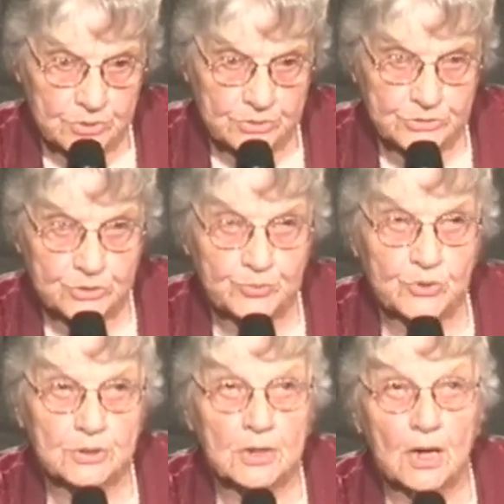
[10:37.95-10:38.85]
to put
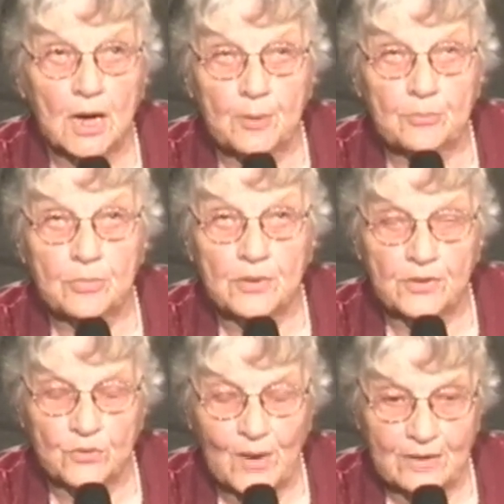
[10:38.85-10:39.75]
up the
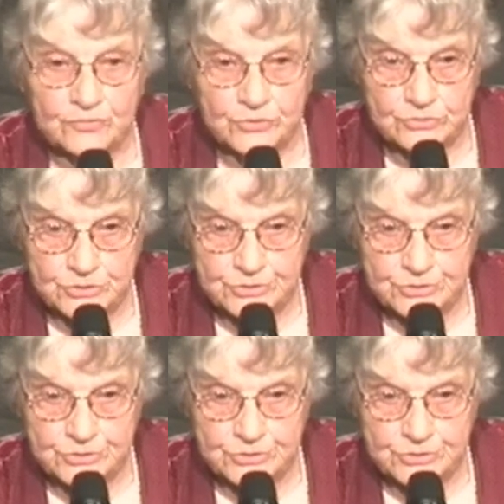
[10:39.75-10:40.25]
rafters.